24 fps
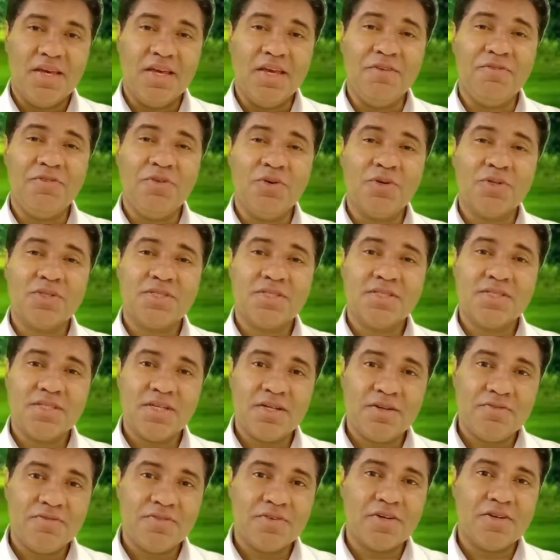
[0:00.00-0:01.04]
If your
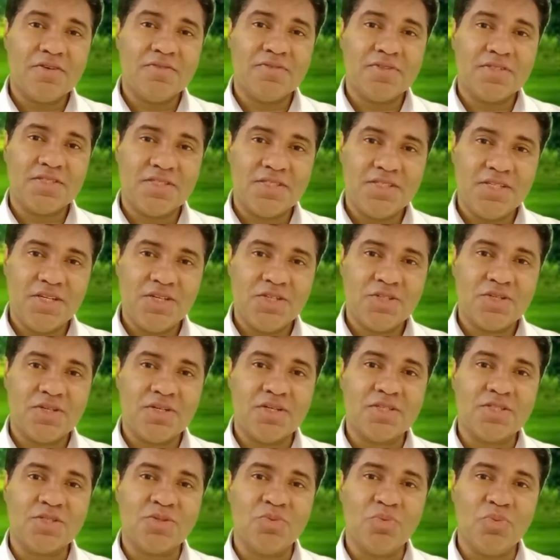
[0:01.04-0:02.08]

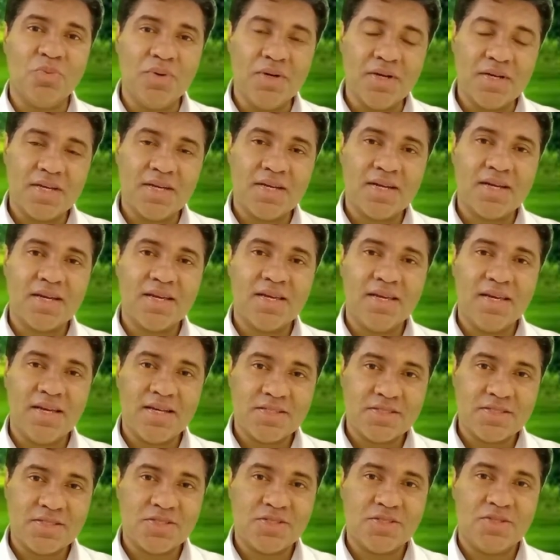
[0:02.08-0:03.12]
self-conversation is working
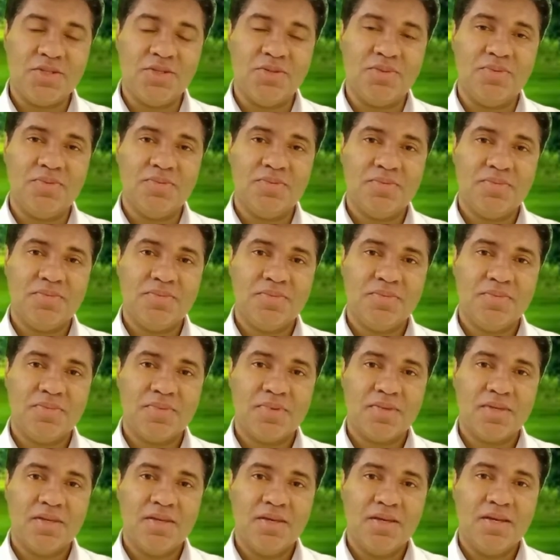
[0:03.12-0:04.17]
against you,
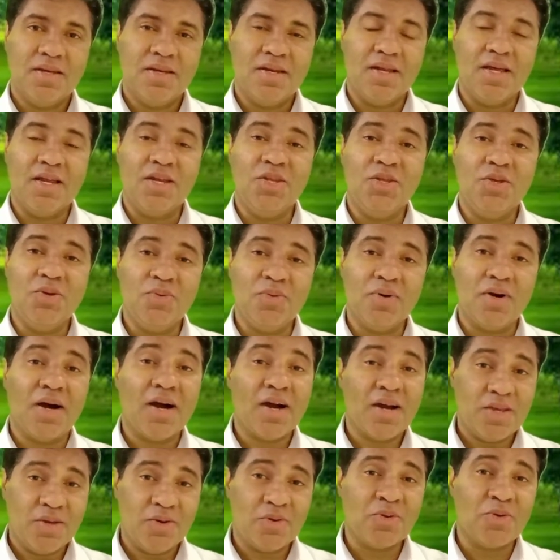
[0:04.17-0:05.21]
then you
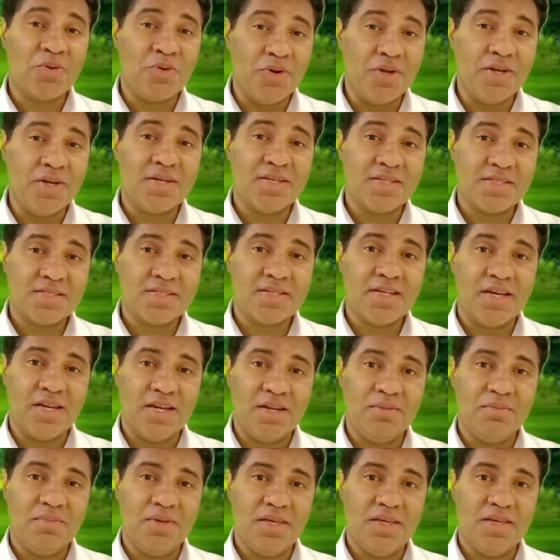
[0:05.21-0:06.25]
are your greatest
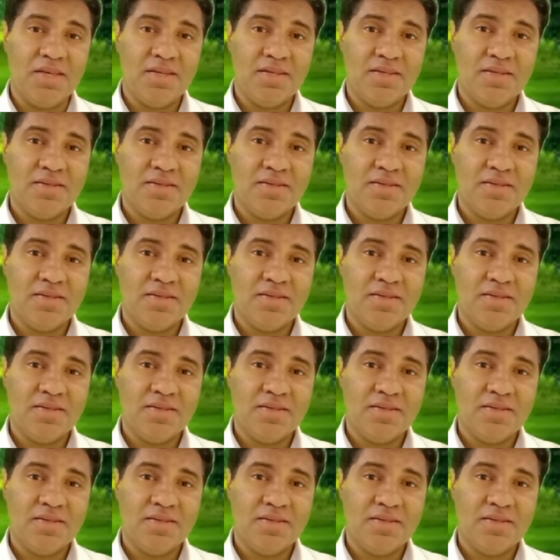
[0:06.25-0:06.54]
enemy.